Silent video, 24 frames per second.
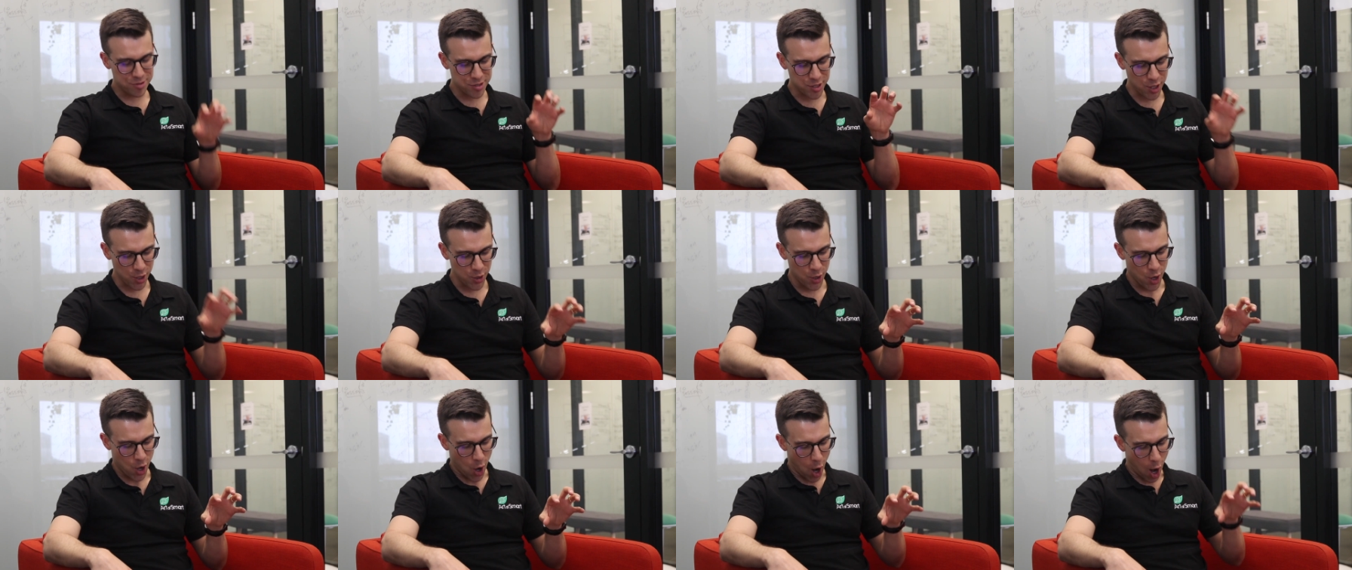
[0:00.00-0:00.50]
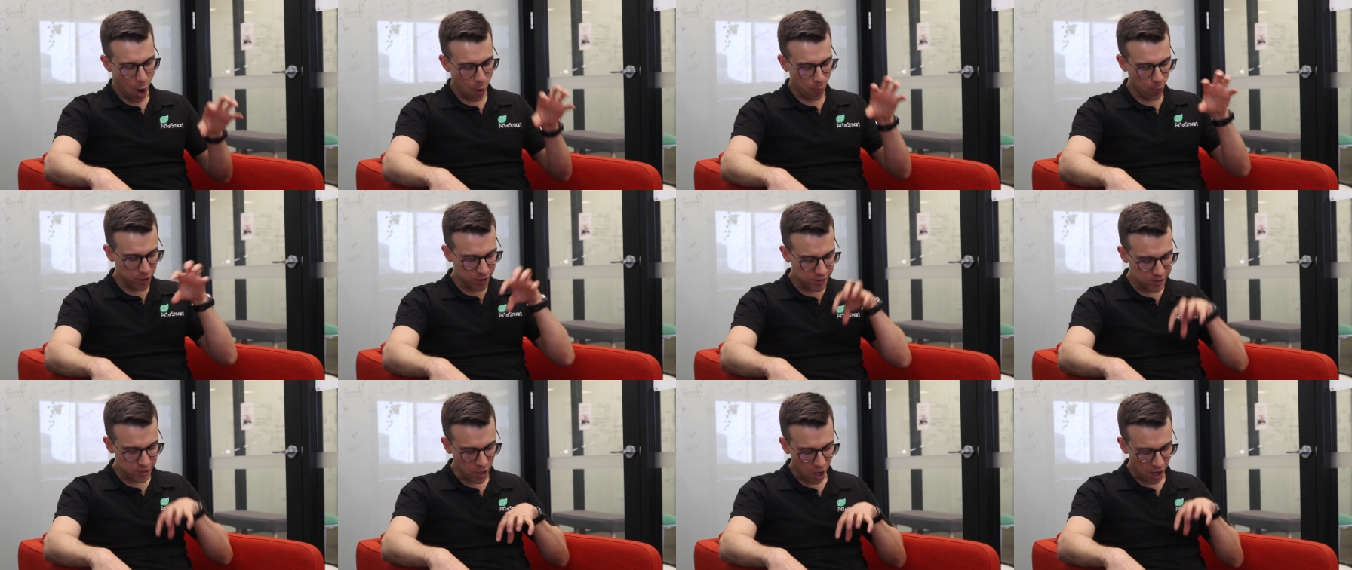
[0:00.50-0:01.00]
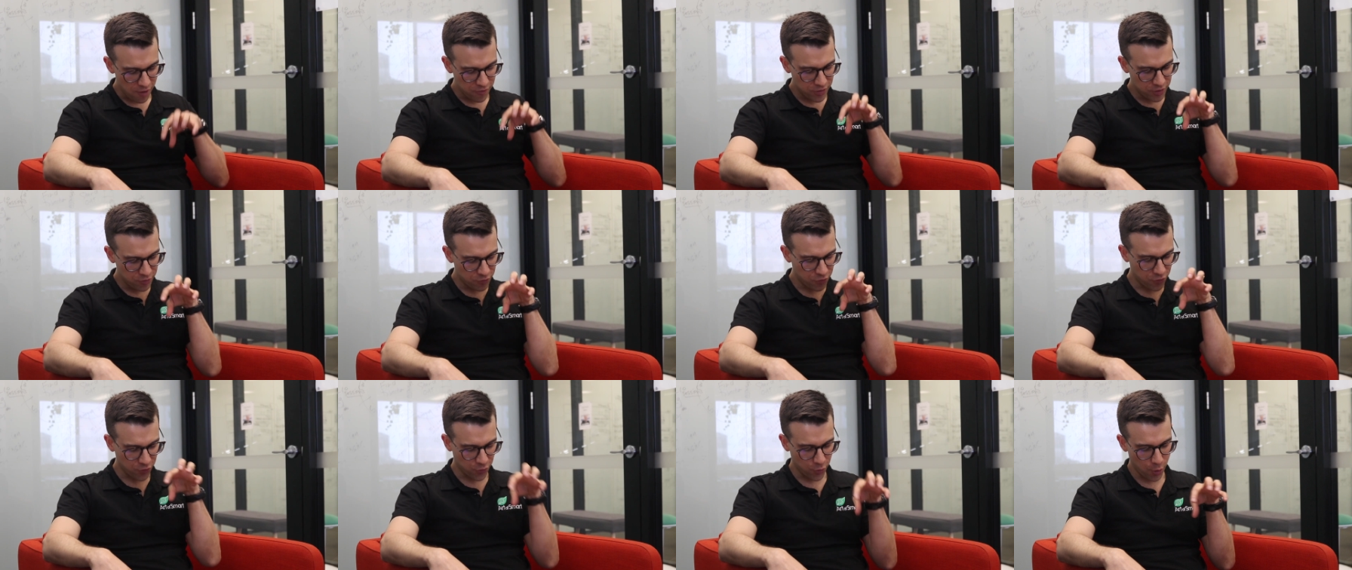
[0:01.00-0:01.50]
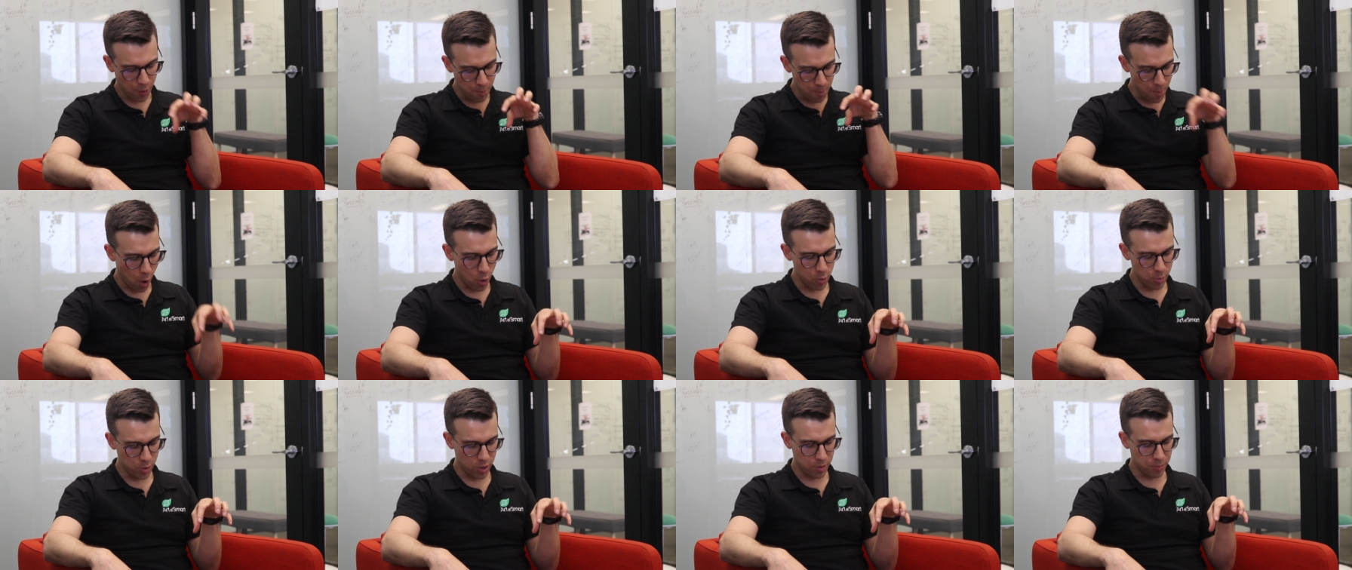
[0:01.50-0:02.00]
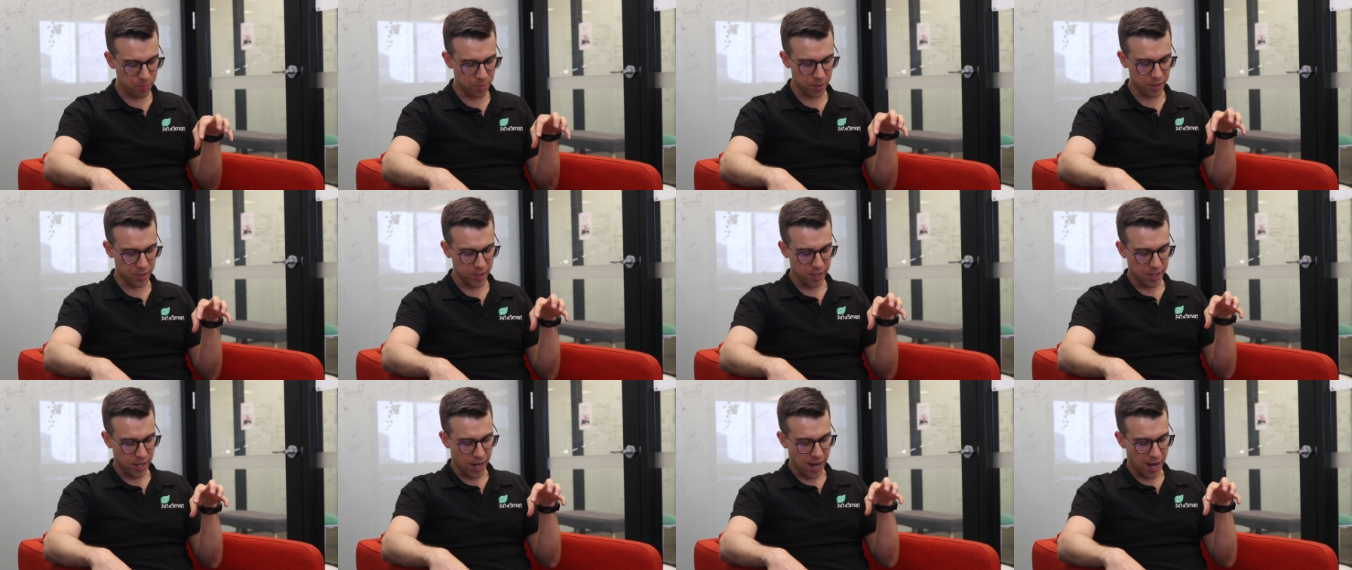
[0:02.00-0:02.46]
so I want to dive in for a moment, but